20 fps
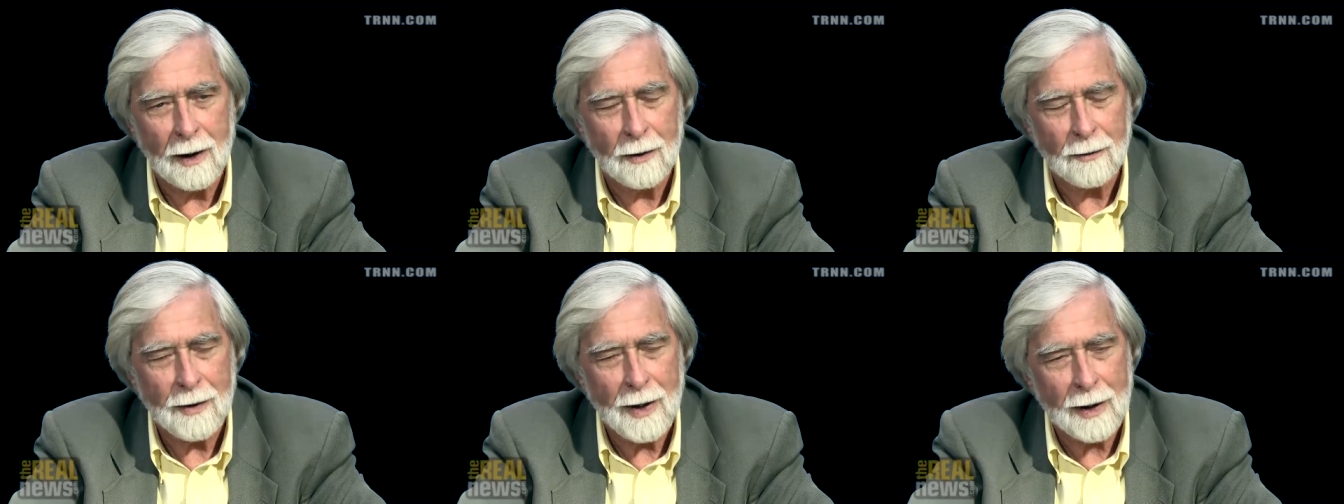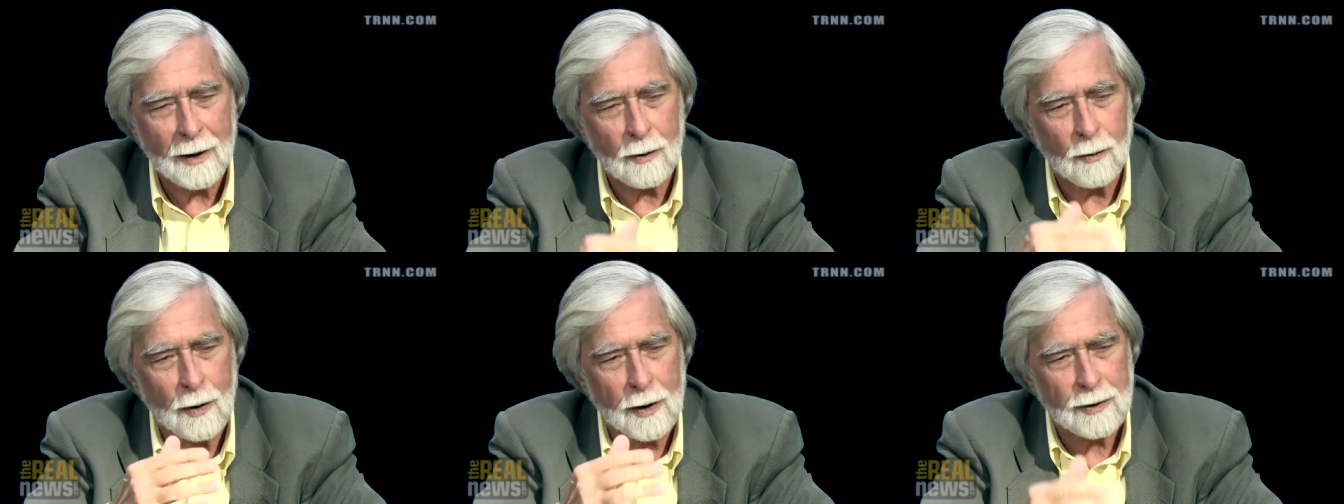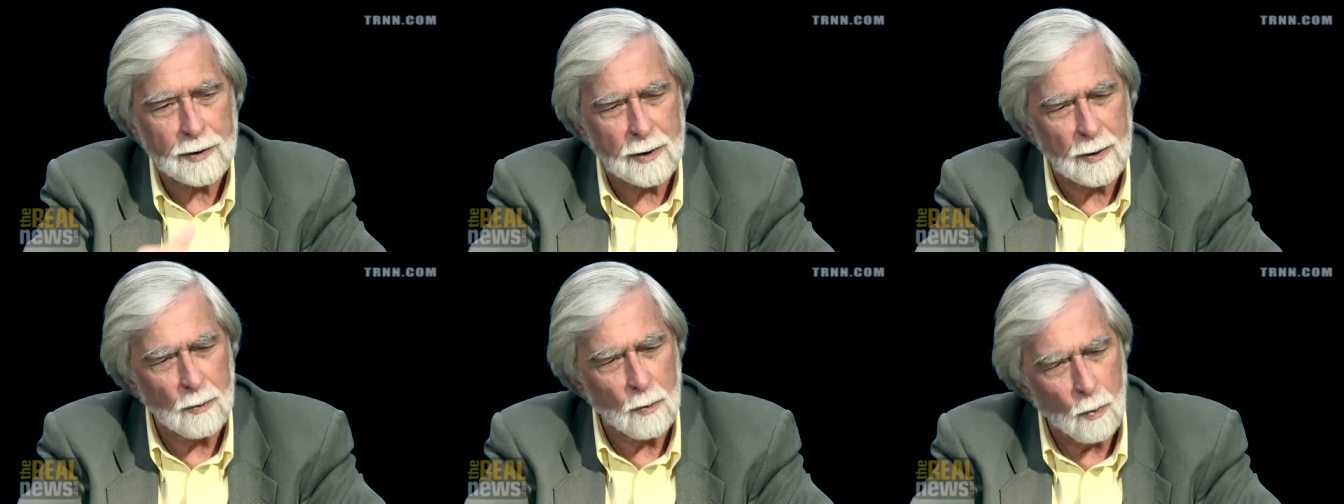That
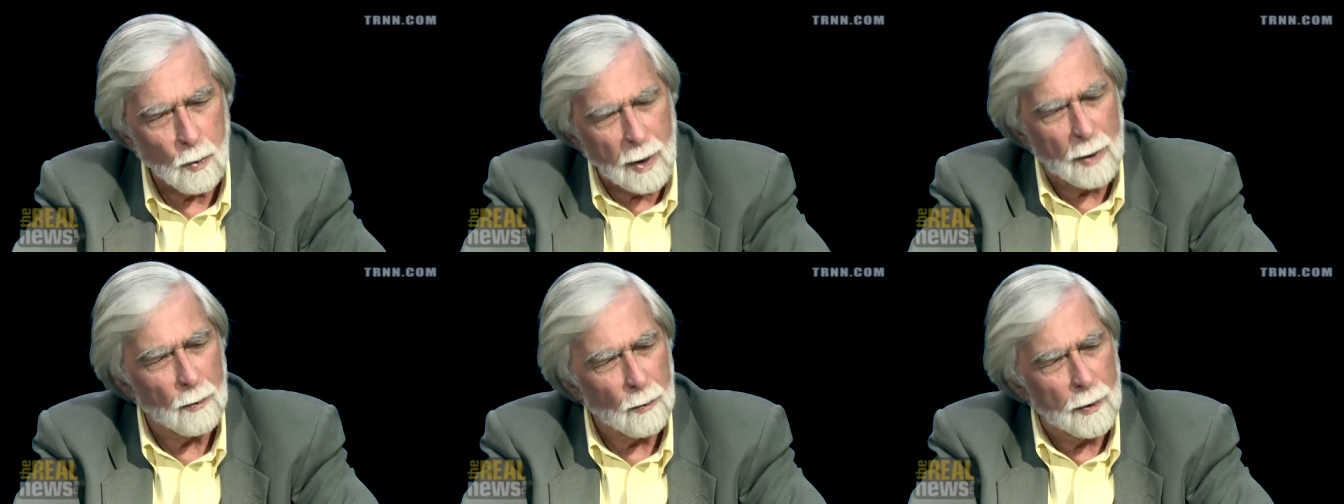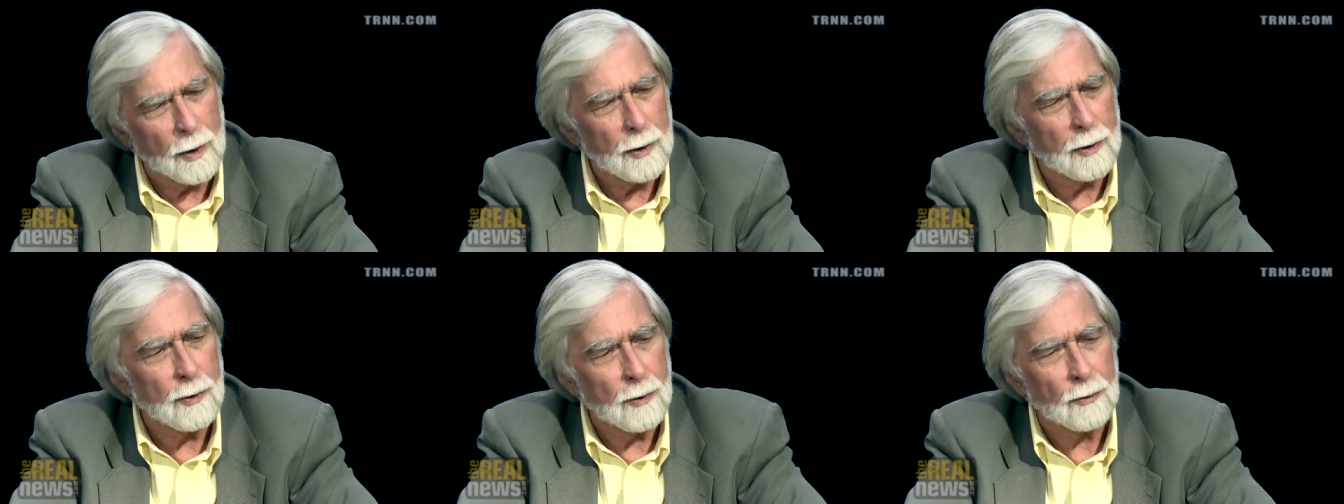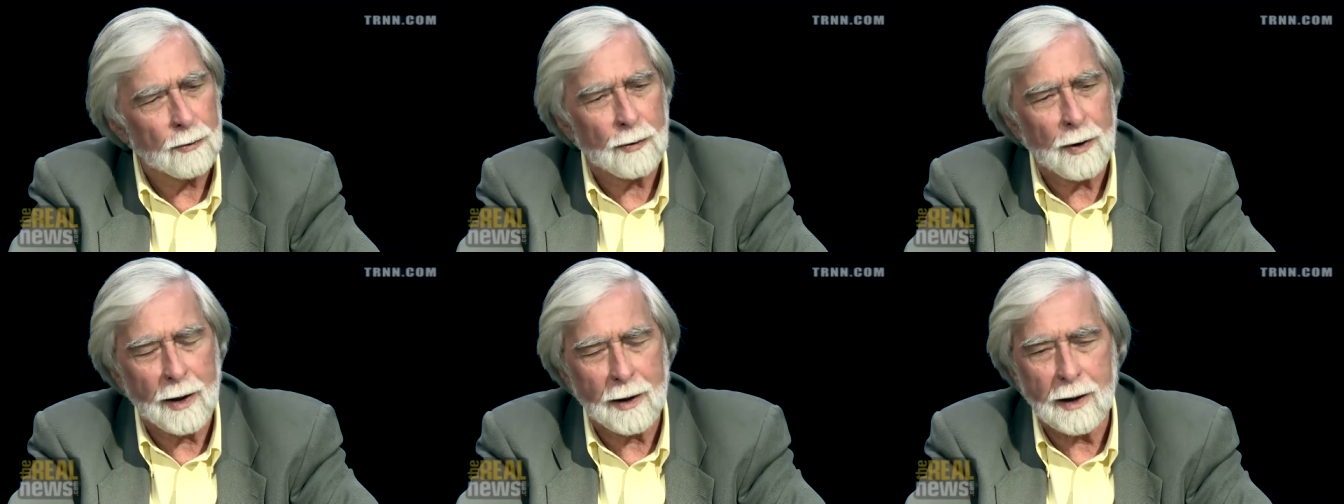question, what were you
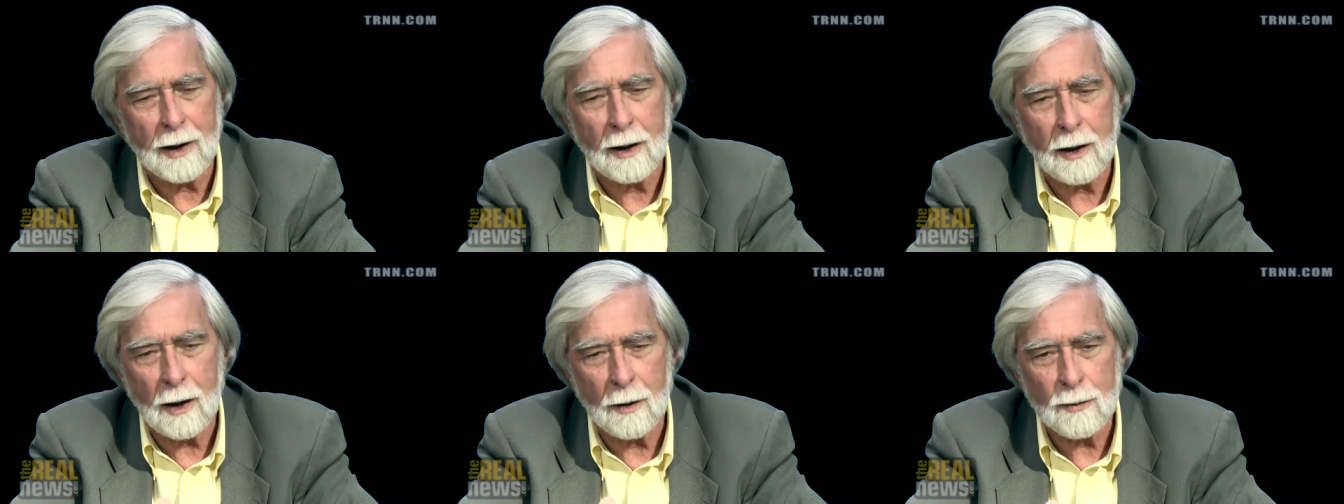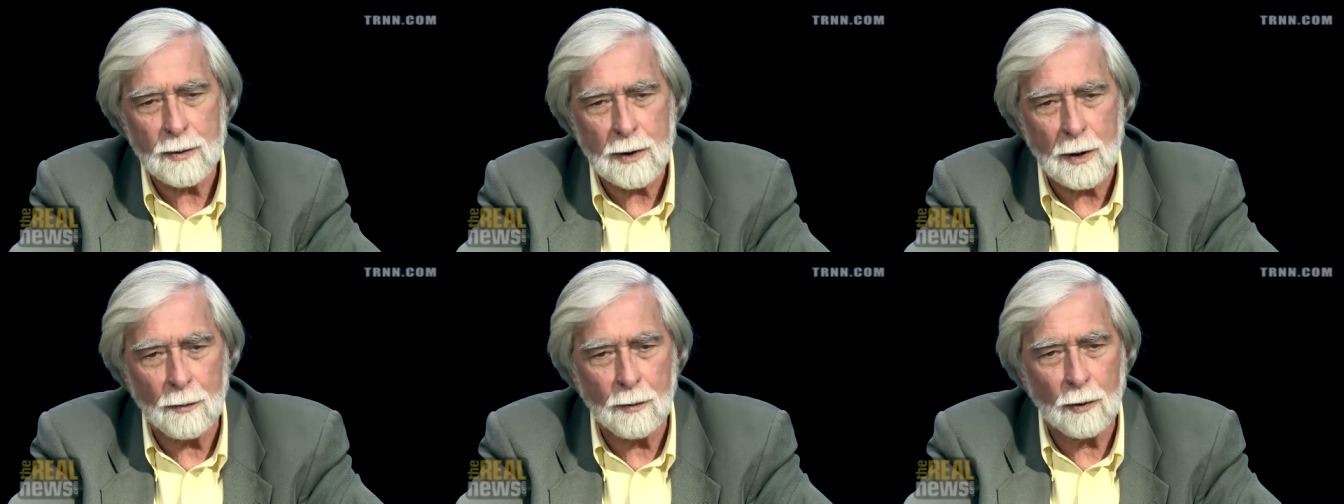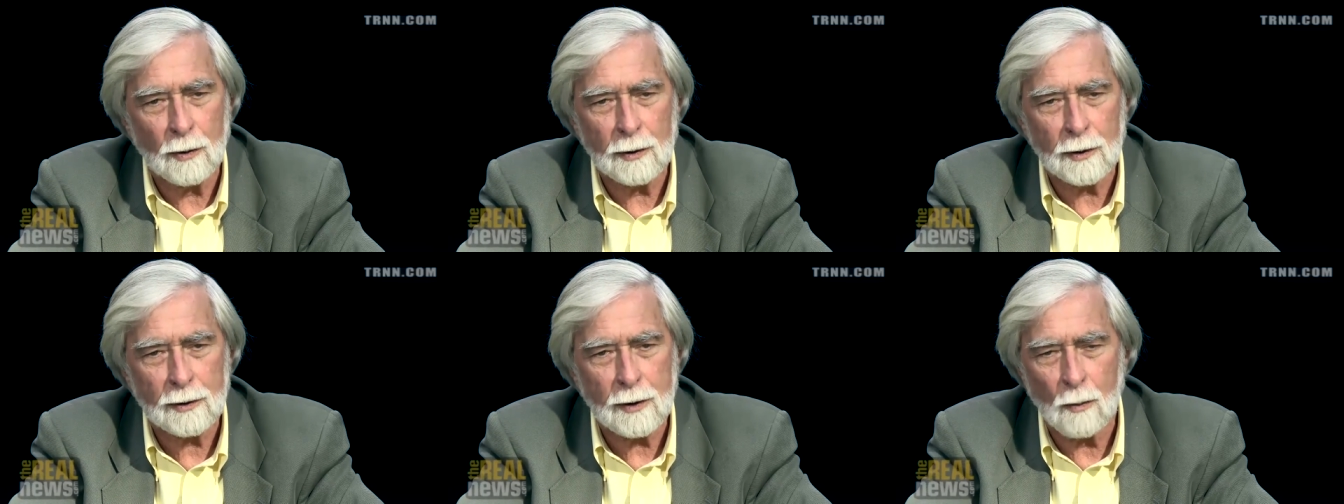thinking, comes up
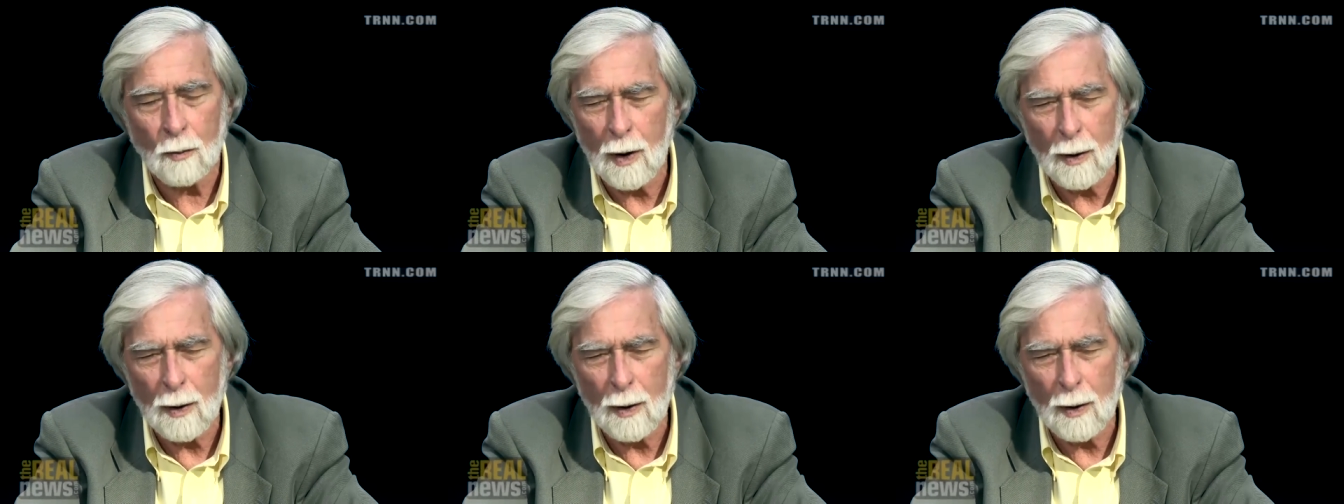all the time.